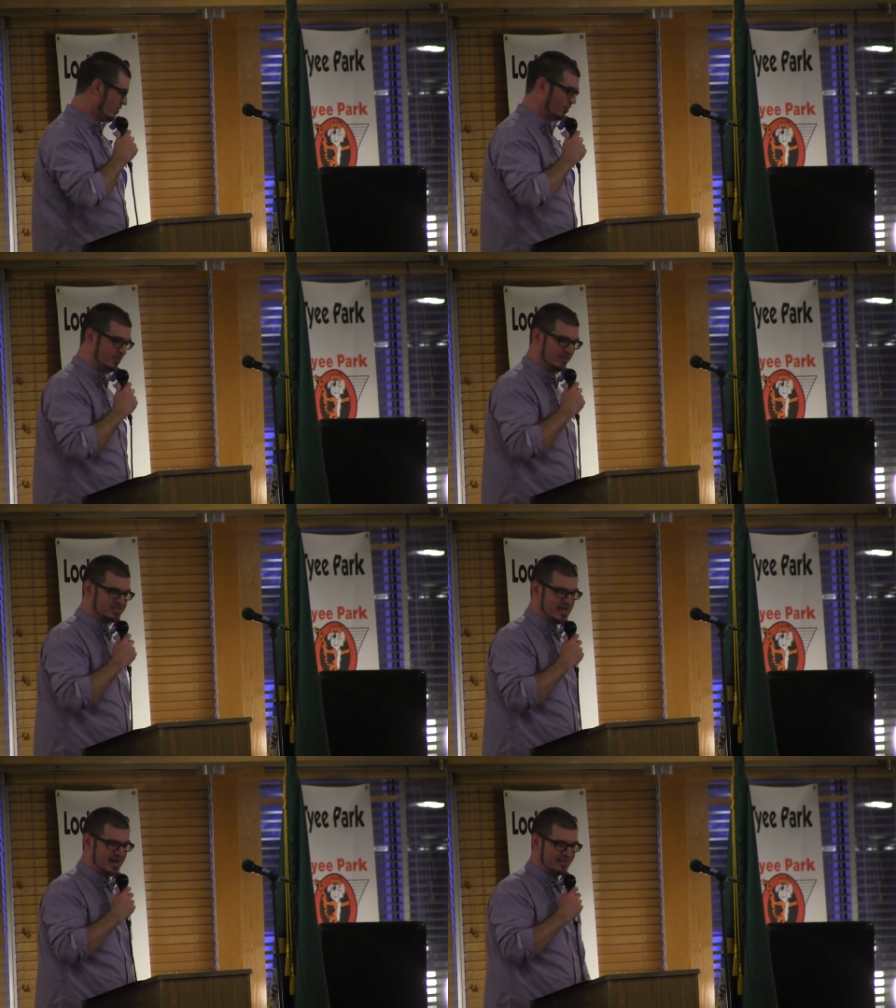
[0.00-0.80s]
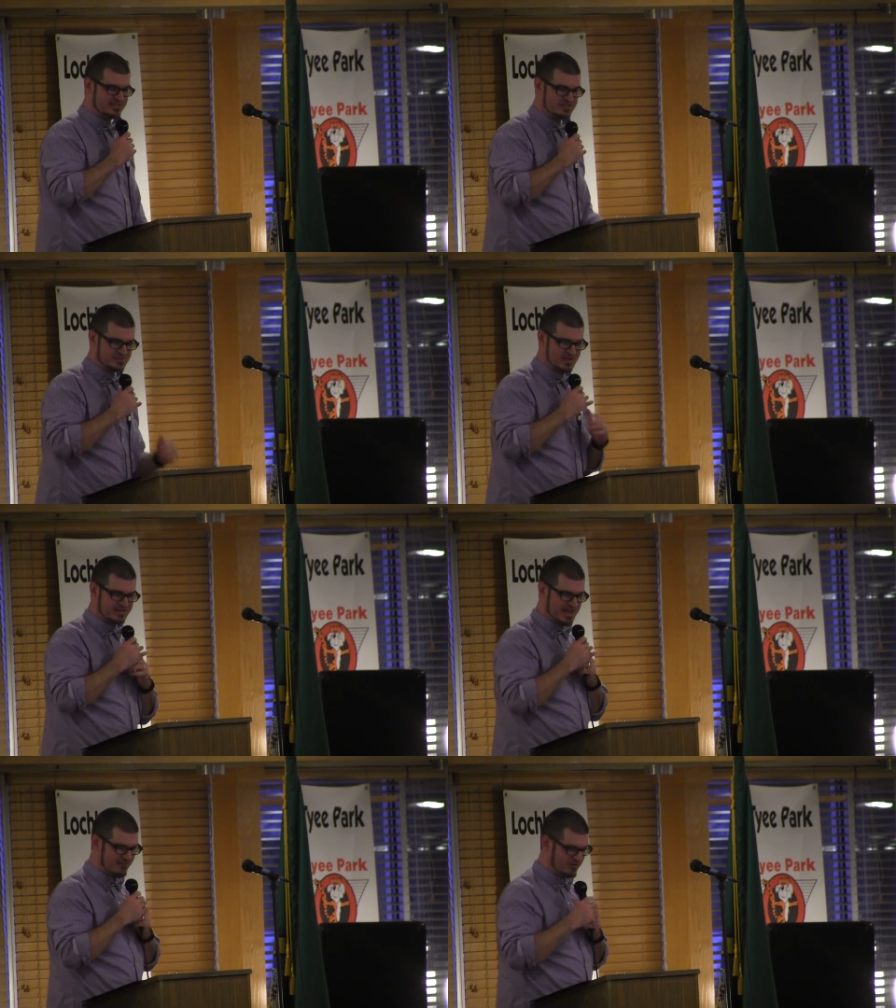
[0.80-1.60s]
we're really excited to
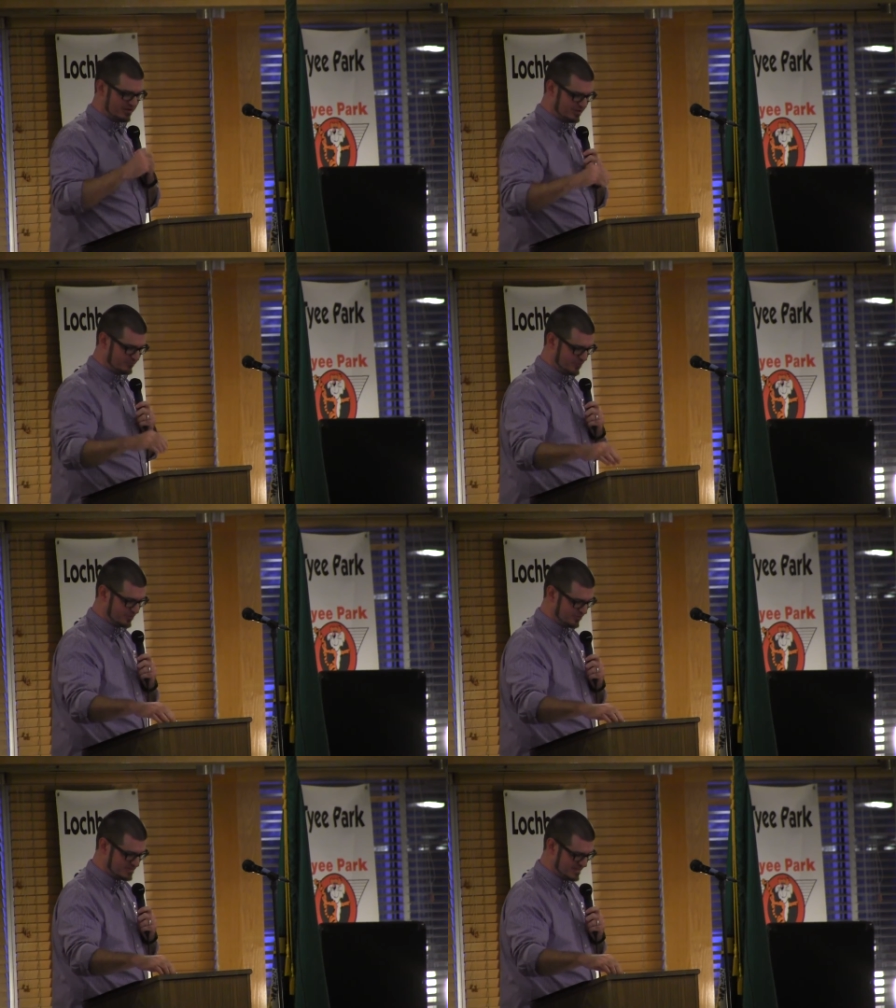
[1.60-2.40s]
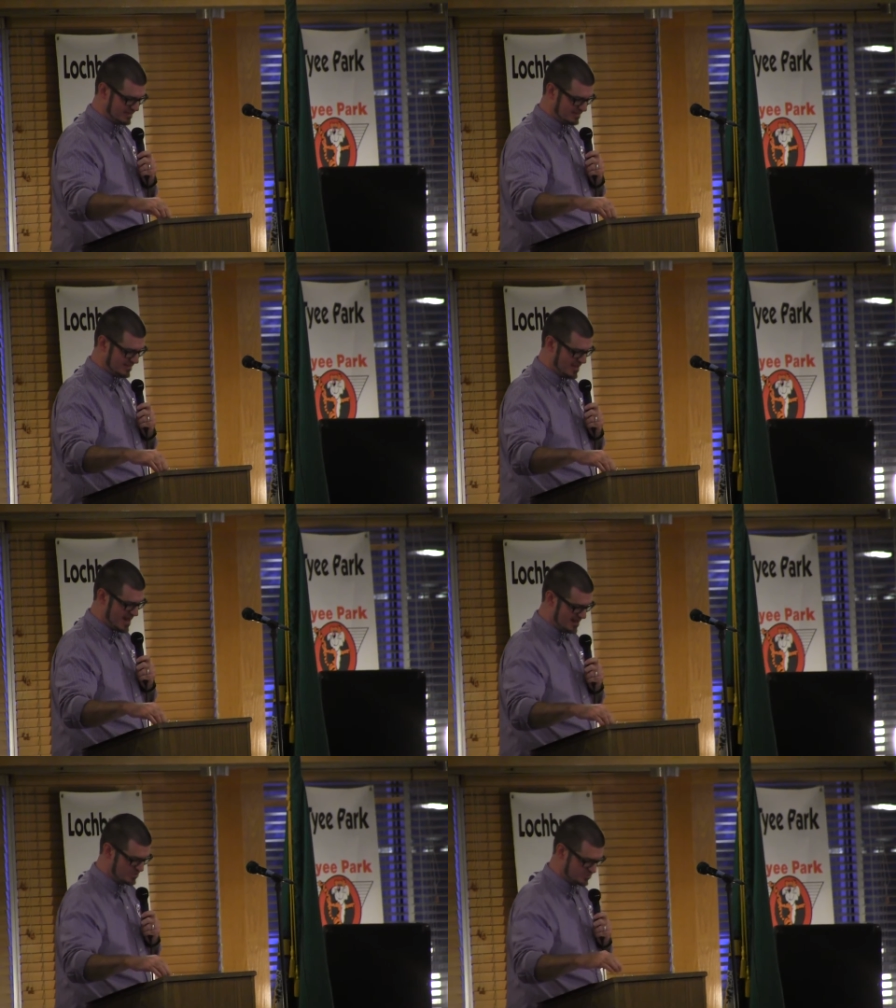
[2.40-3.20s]
uh, to have you all here for the 13th uh,
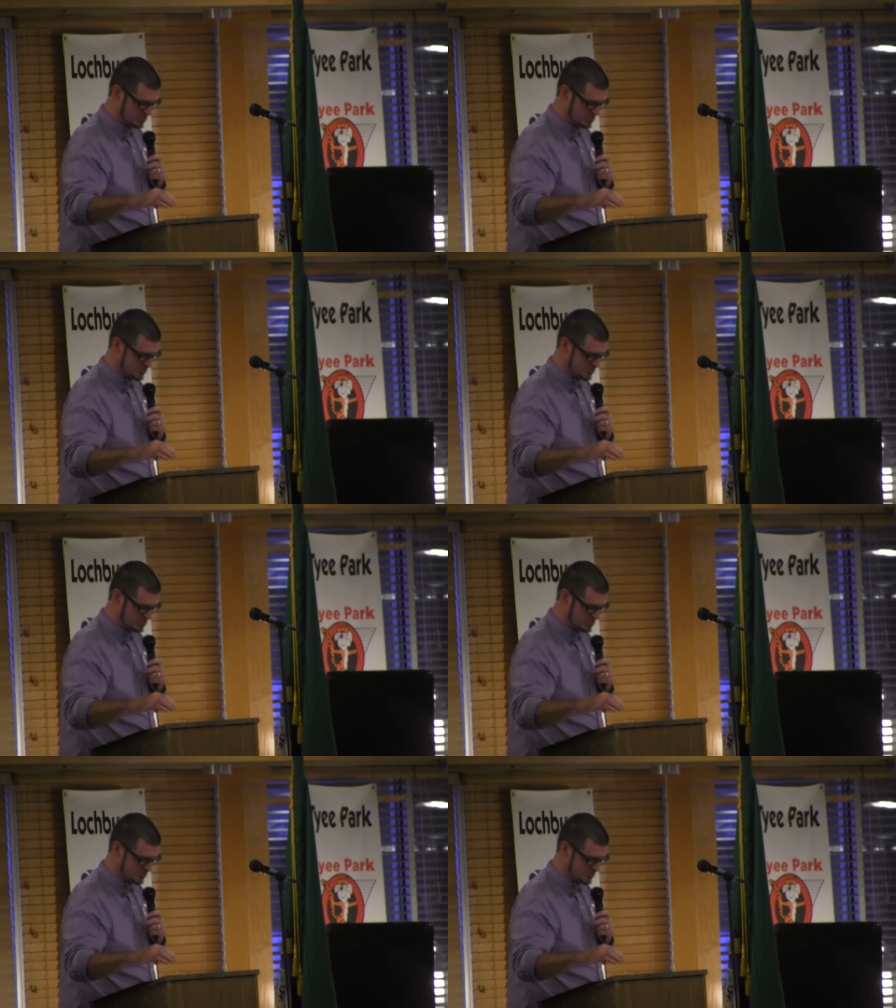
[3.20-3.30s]
annual